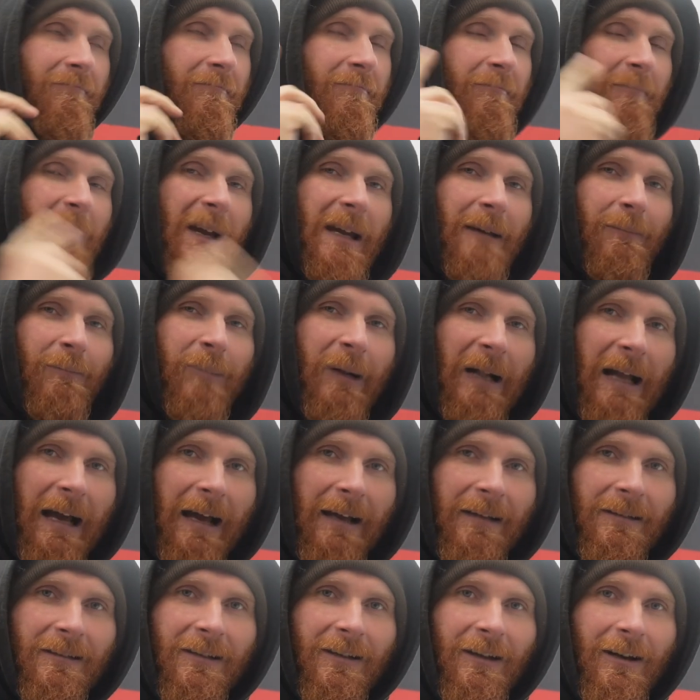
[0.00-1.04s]
main
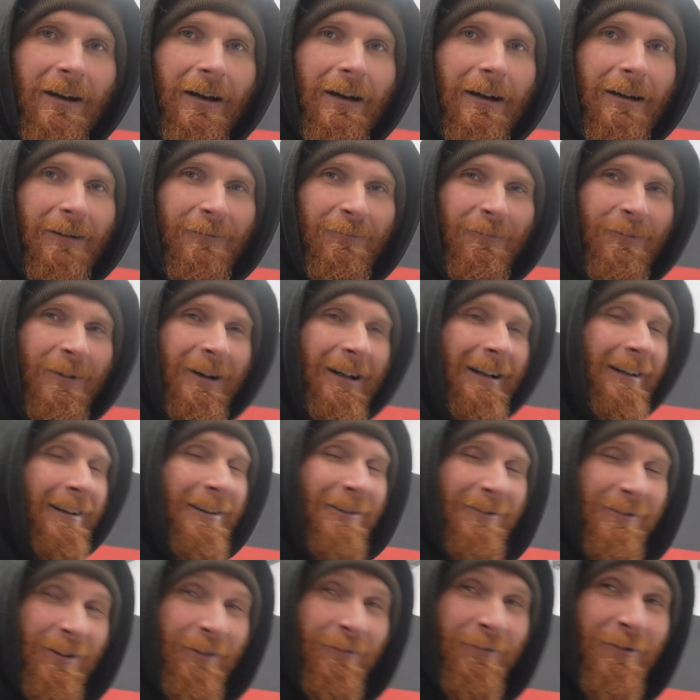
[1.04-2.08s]
plans are,
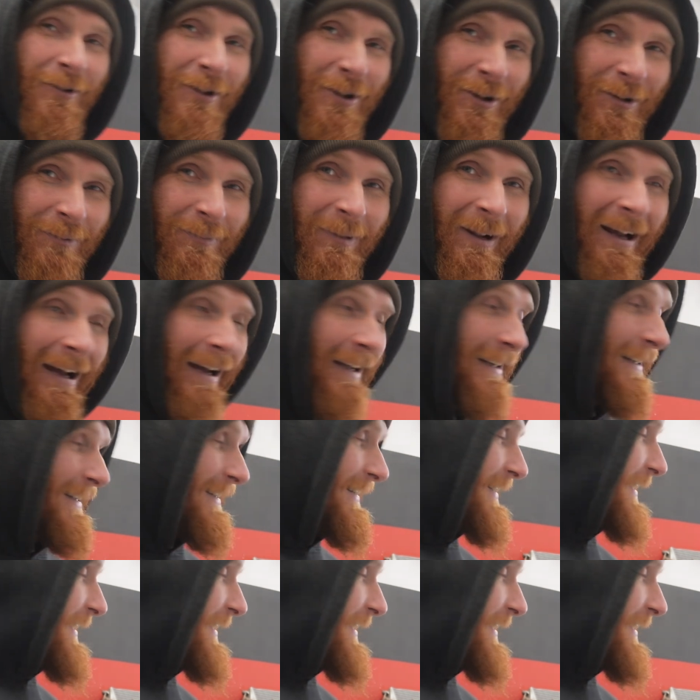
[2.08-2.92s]
well, the first plan is